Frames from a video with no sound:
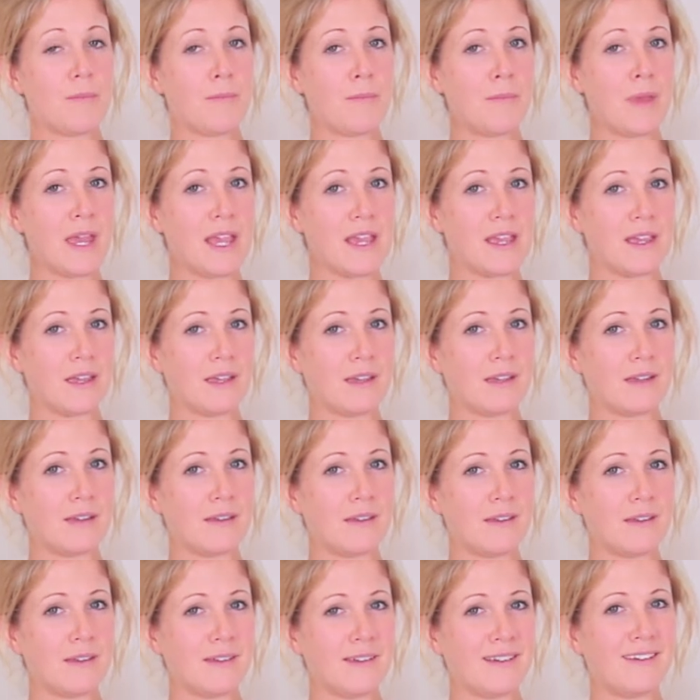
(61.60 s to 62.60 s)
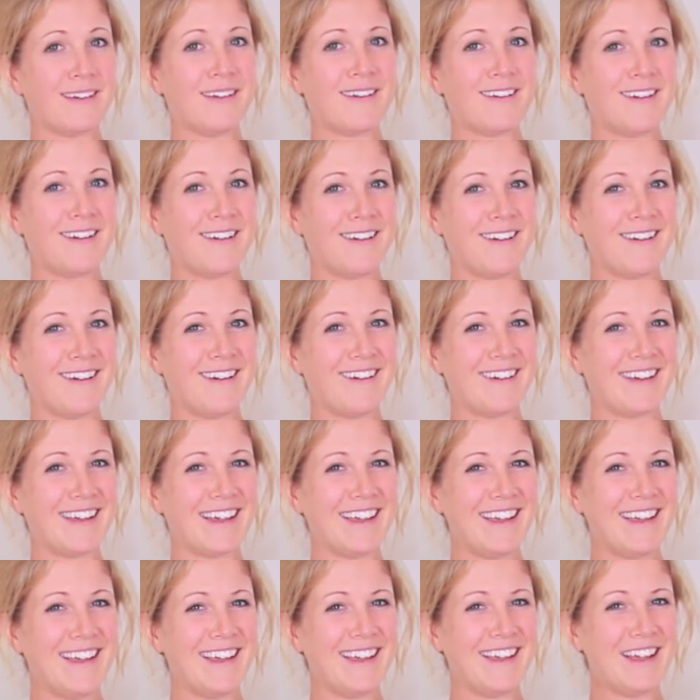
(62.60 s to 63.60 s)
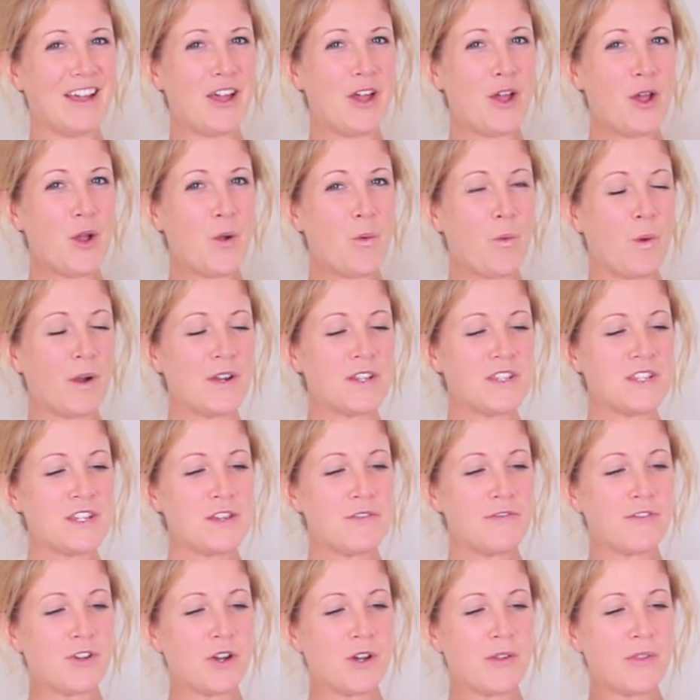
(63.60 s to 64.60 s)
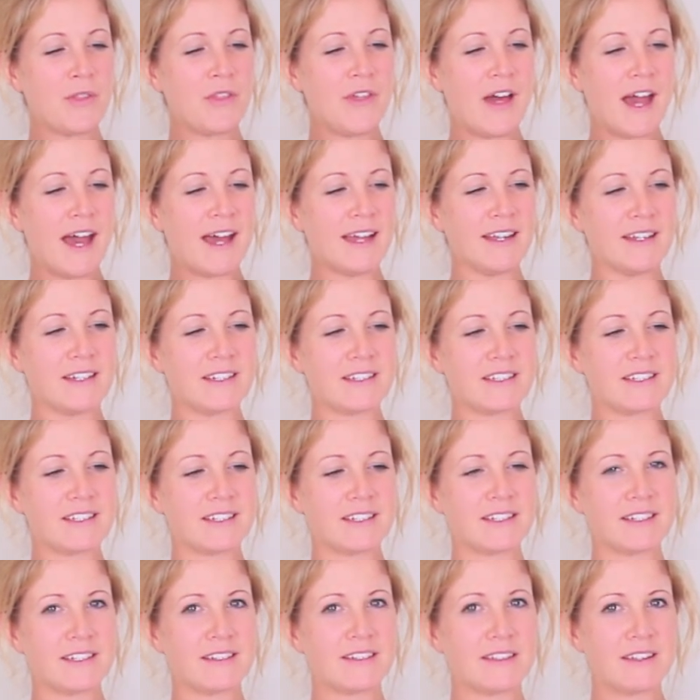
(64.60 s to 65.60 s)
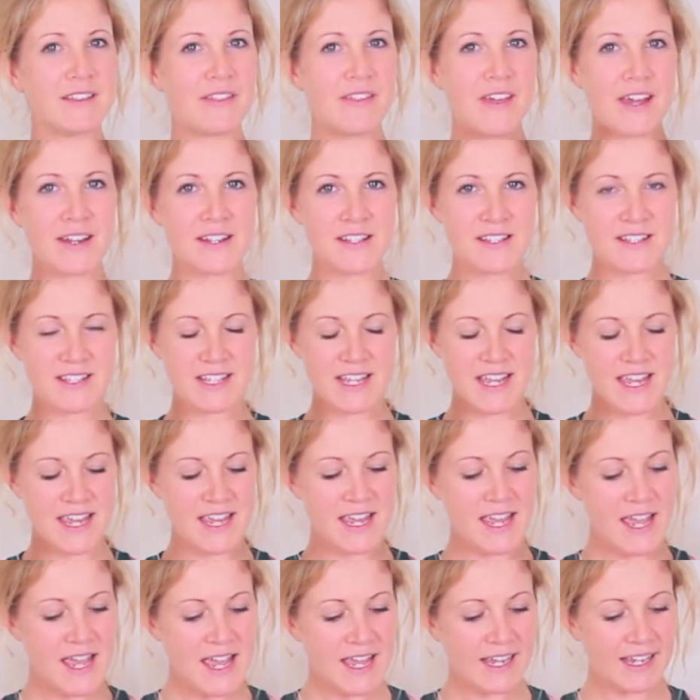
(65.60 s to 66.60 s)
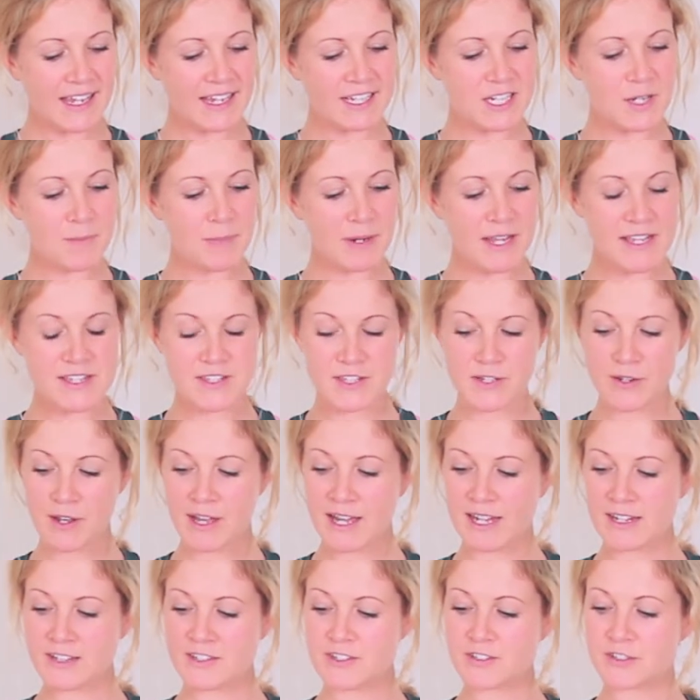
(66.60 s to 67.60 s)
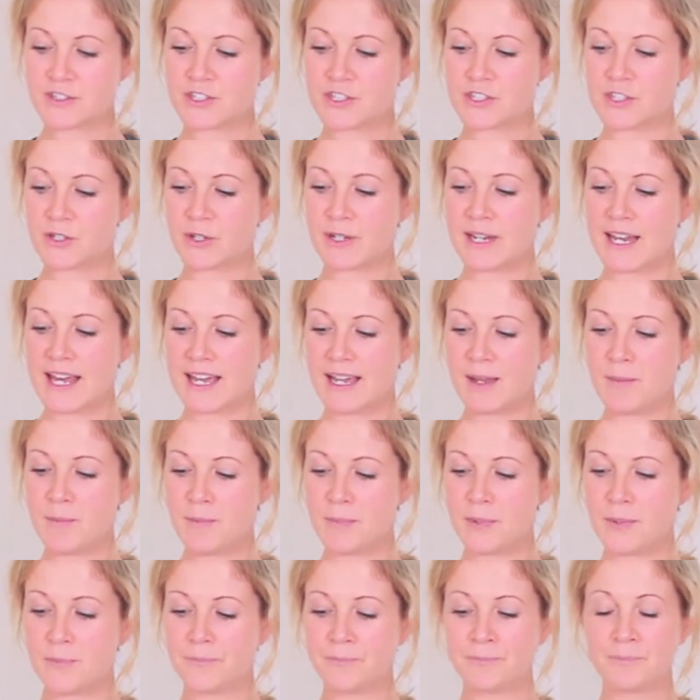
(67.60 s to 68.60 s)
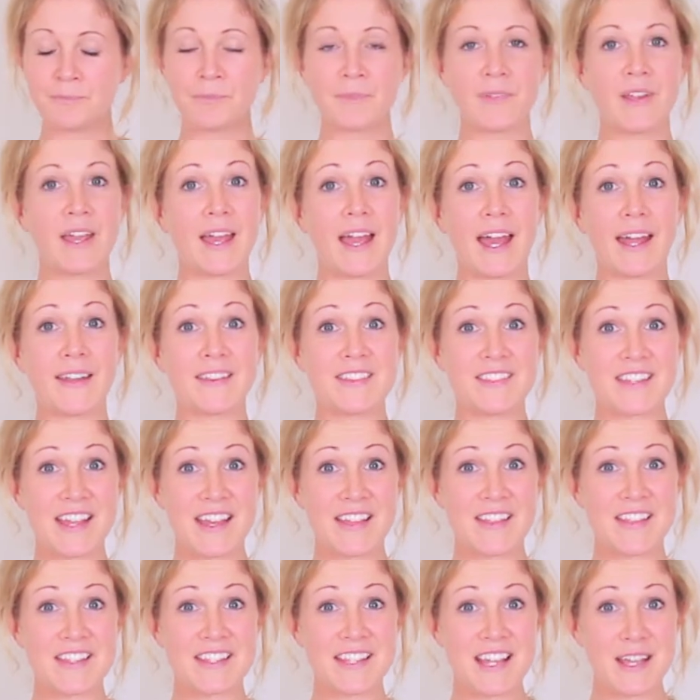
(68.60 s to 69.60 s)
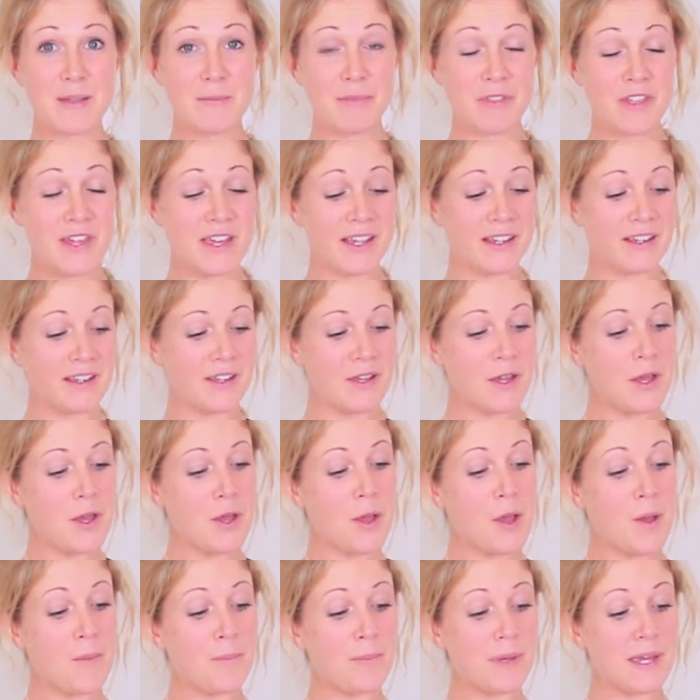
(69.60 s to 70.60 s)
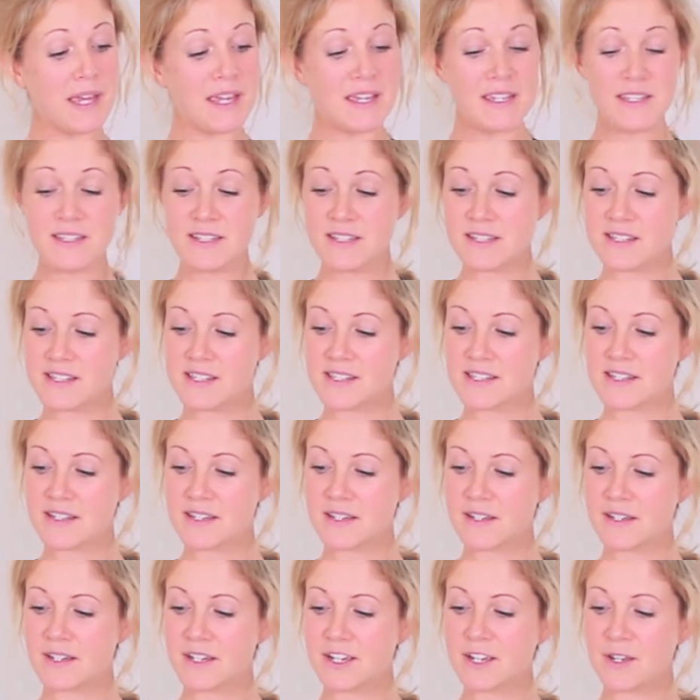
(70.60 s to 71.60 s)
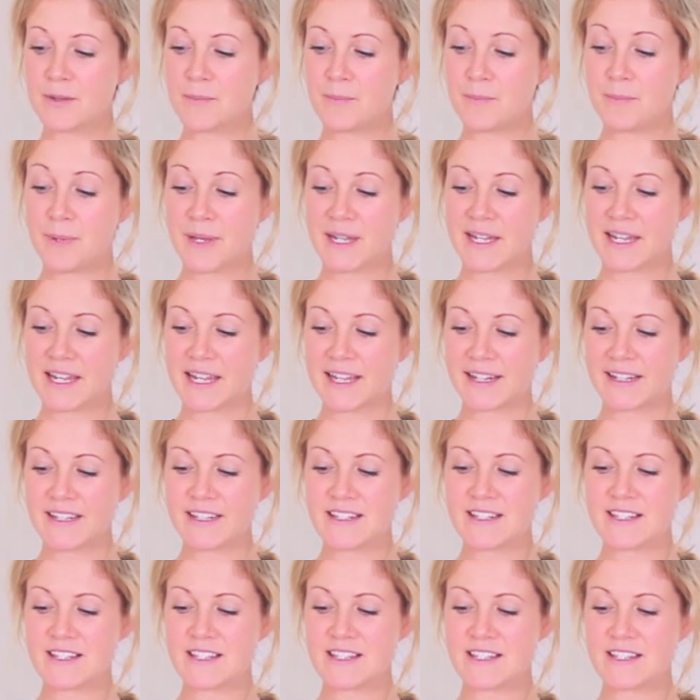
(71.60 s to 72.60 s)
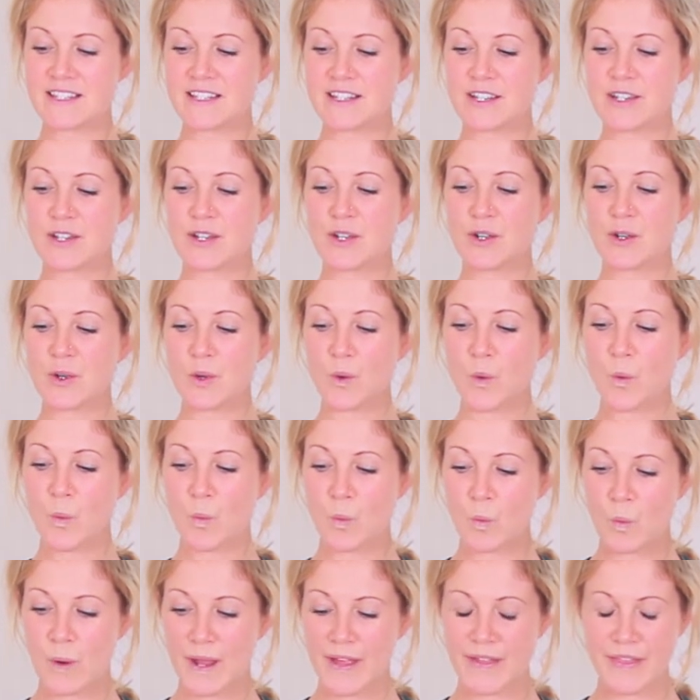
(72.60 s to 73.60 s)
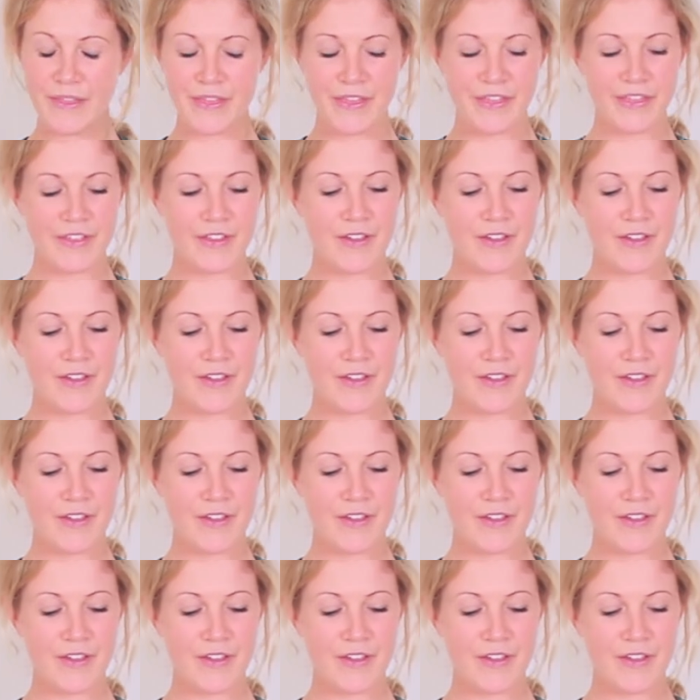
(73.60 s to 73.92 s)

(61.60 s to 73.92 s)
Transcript: me. Okay? Once you've got that, then see, can you place your hands onto your lap and say the same thing? Peace begins with